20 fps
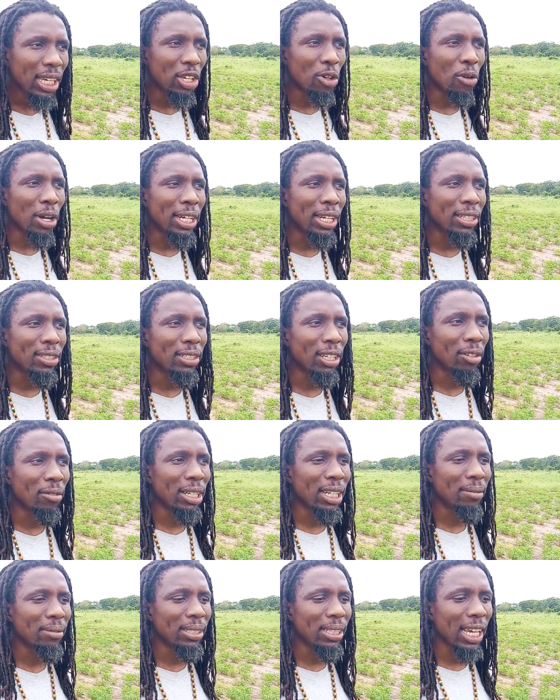You understand
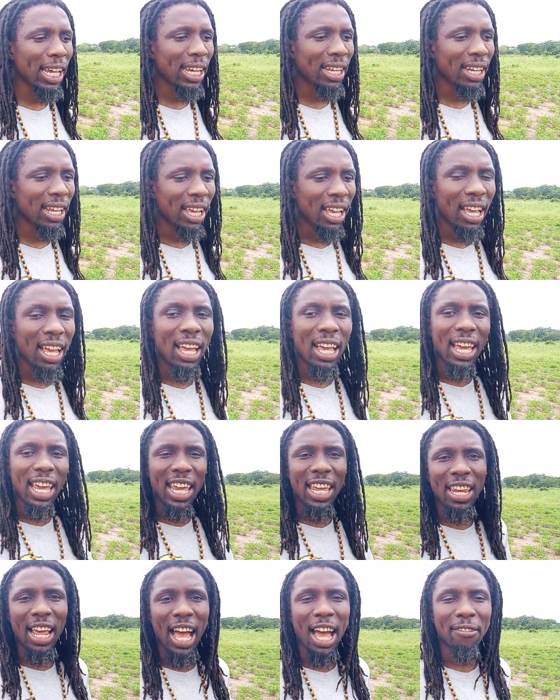what I'm saying?
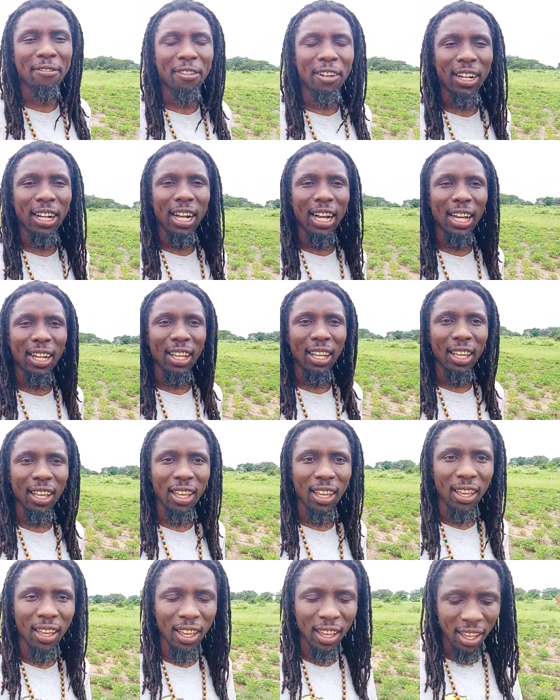In Africa.
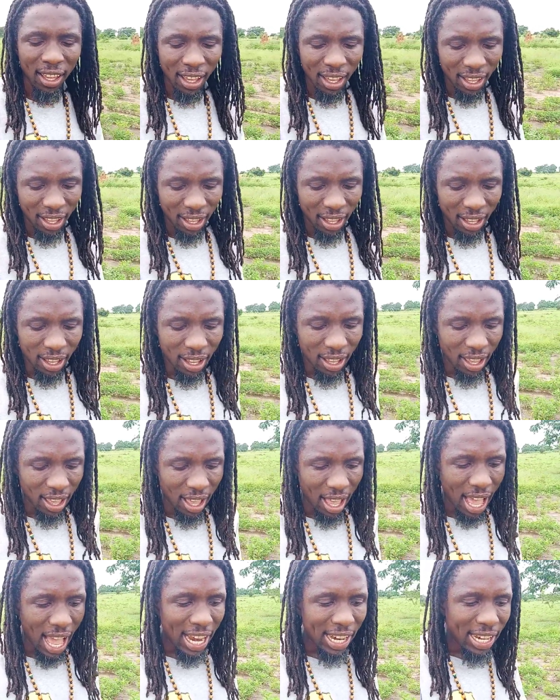
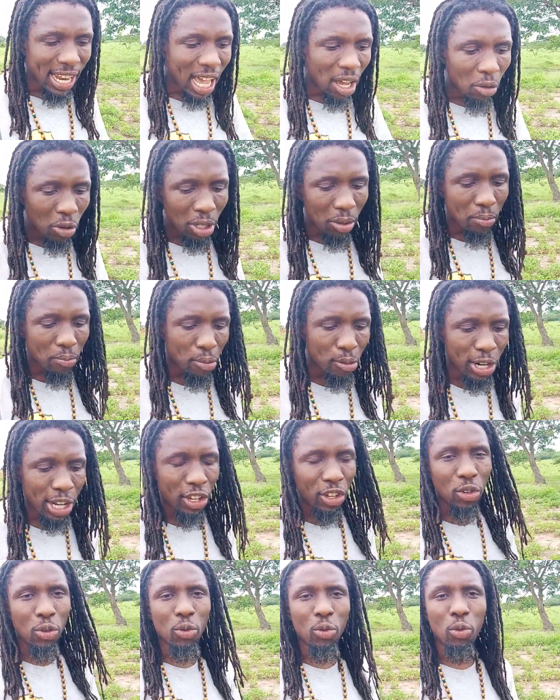And that will
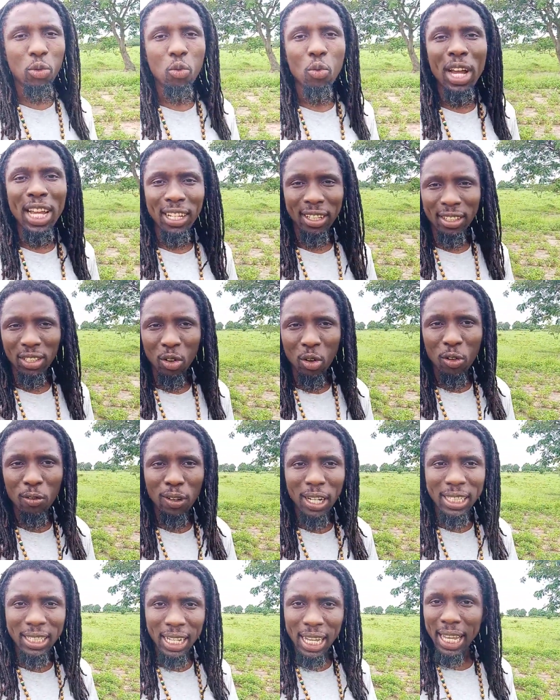bring you wealth
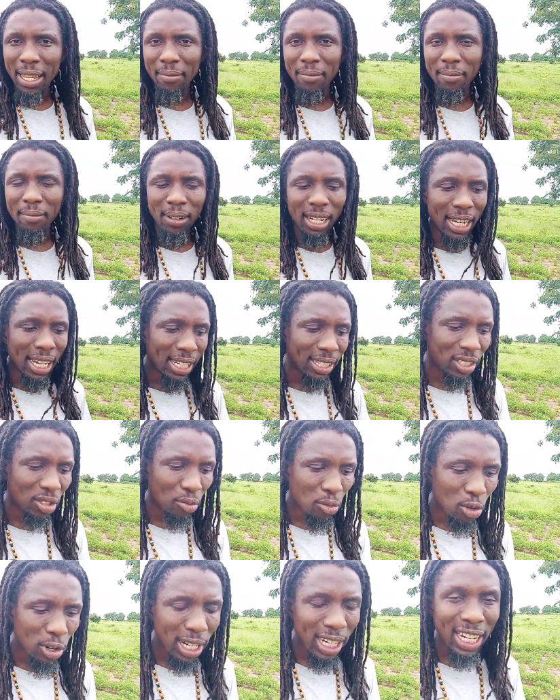over time, because
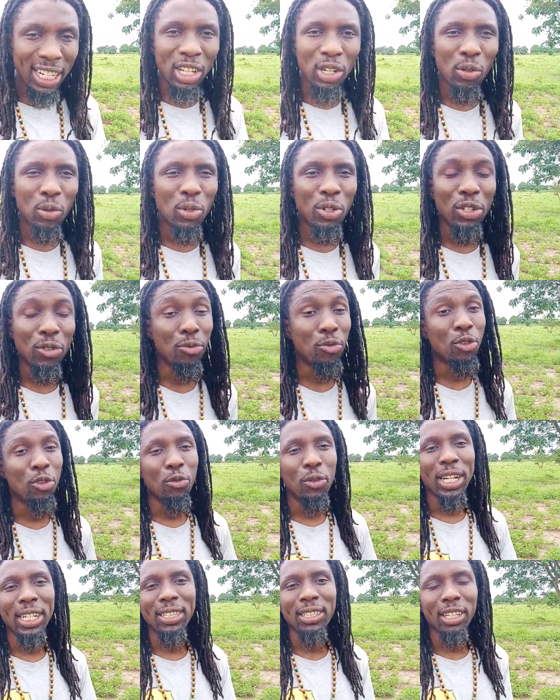the more land you own, the
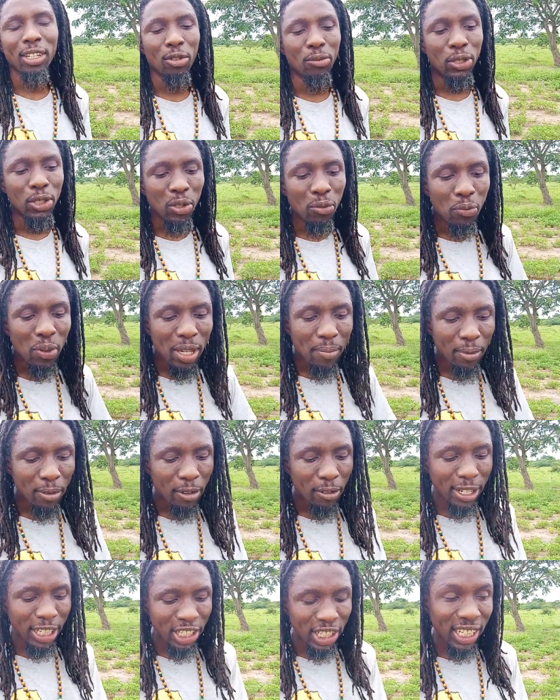more wealth you own. Some
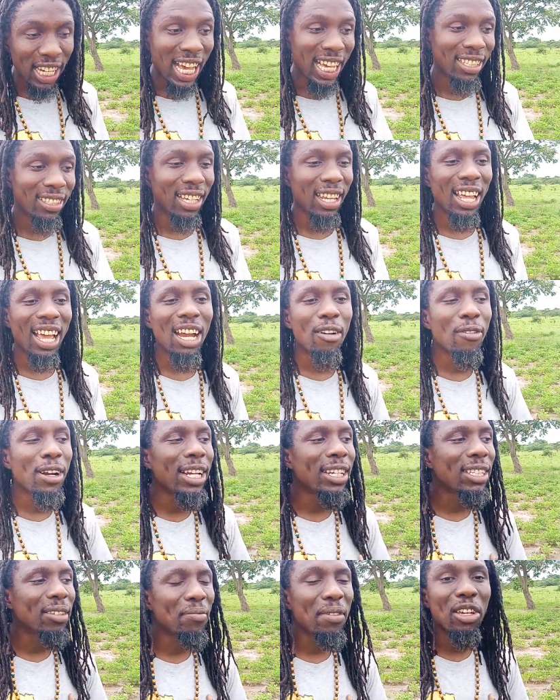people rich in assets. I'd
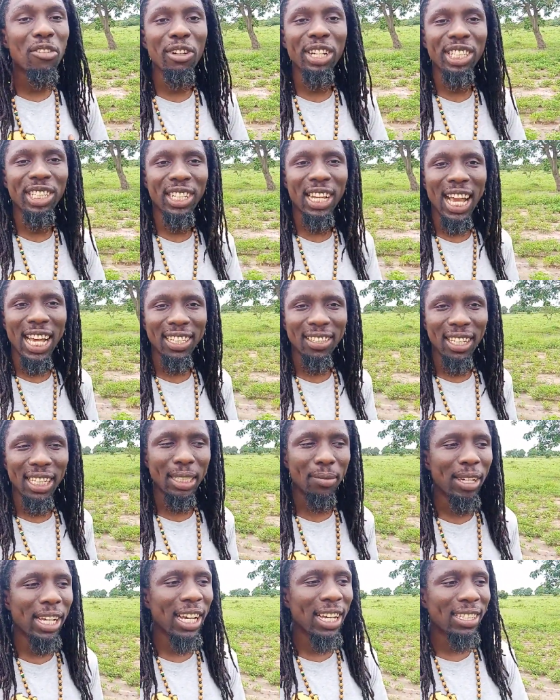rather to be rich in
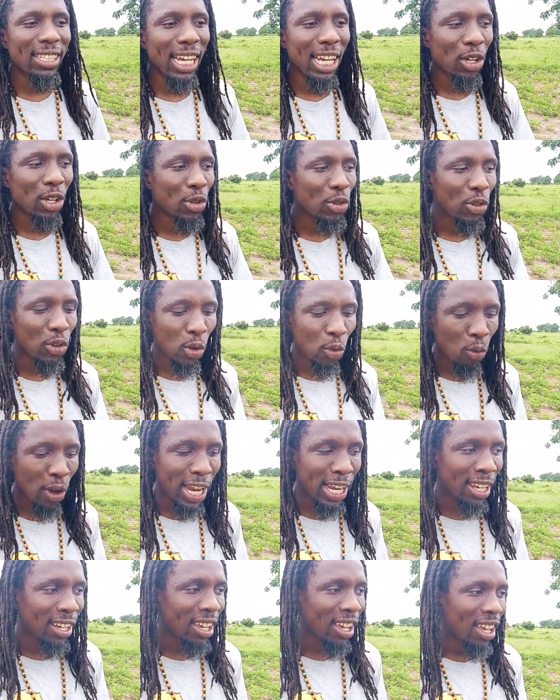assets, because I don't know
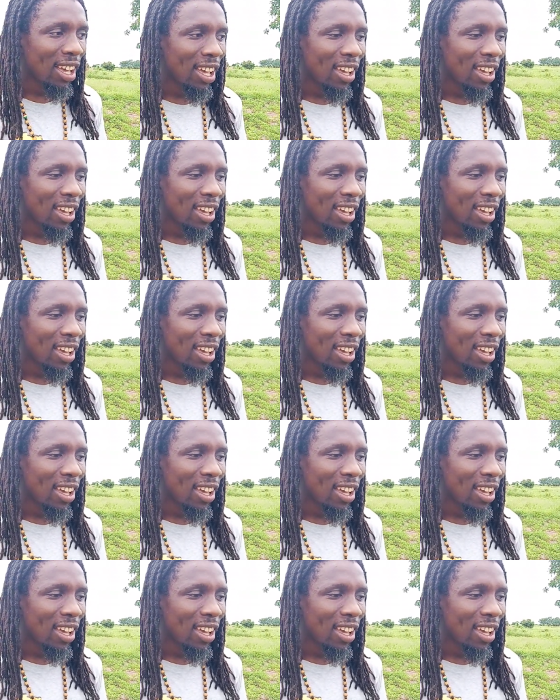when,